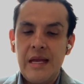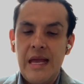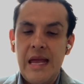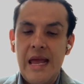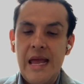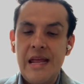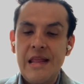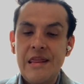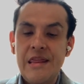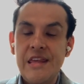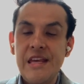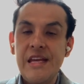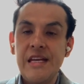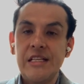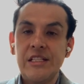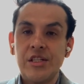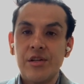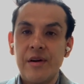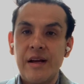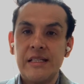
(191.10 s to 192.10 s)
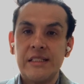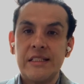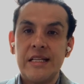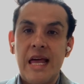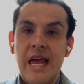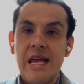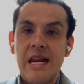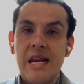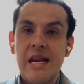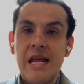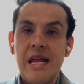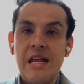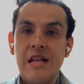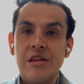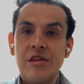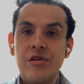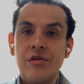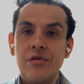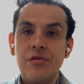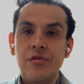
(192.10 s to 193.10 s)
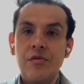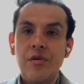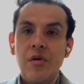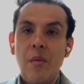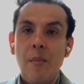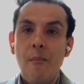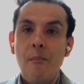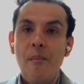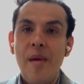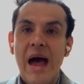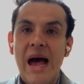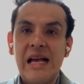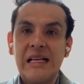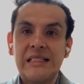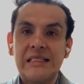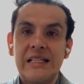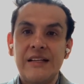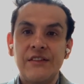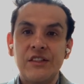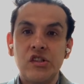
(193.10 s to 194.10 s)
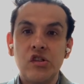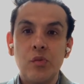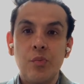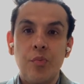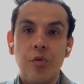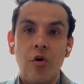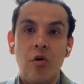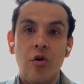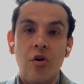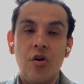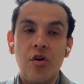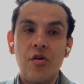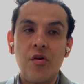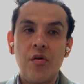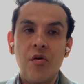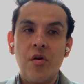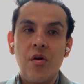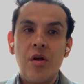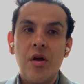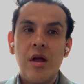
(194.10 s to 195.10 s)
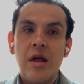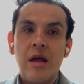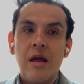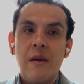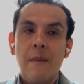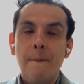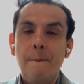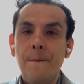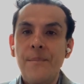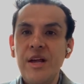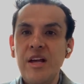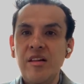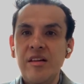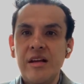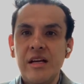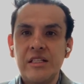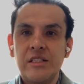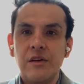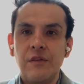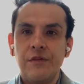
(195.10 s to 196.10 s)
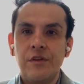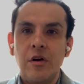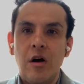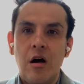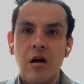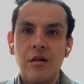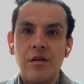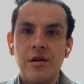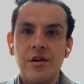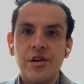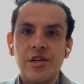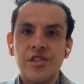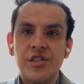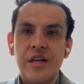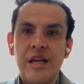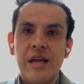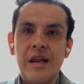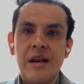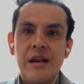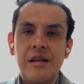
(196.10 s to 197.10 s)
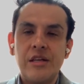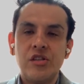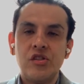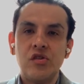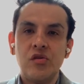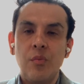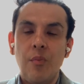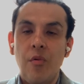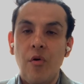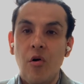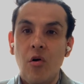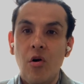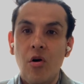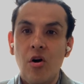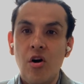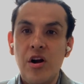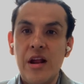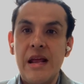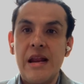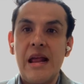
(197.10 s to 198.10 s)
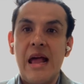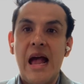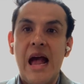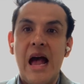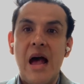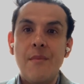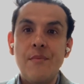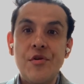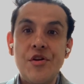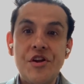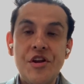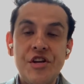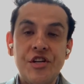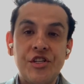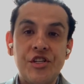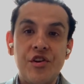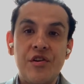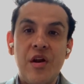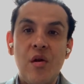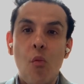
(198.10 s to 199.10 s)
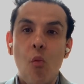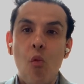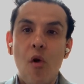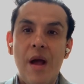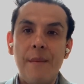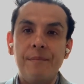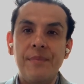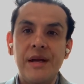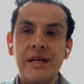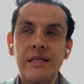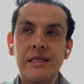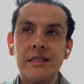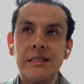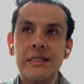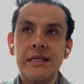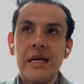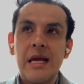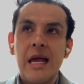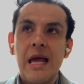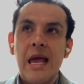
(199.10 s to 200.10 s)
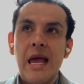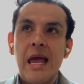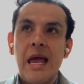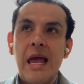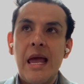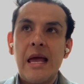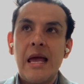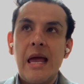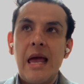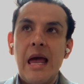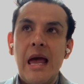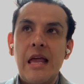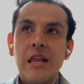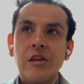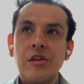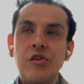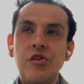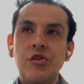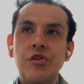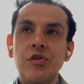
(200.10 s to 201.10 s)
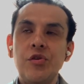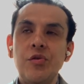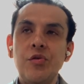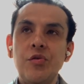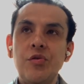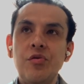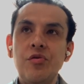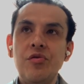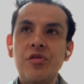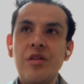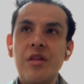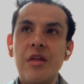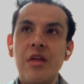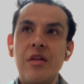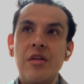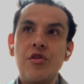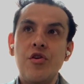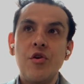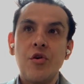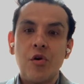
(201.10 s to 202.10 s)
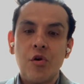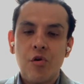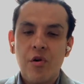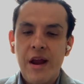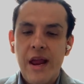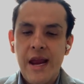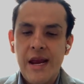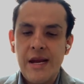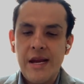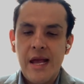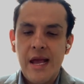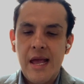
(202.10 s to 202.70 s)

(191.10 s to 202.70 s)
and these translated into massive support, billions of dollars in support and ammunition and weapons to Ukraine.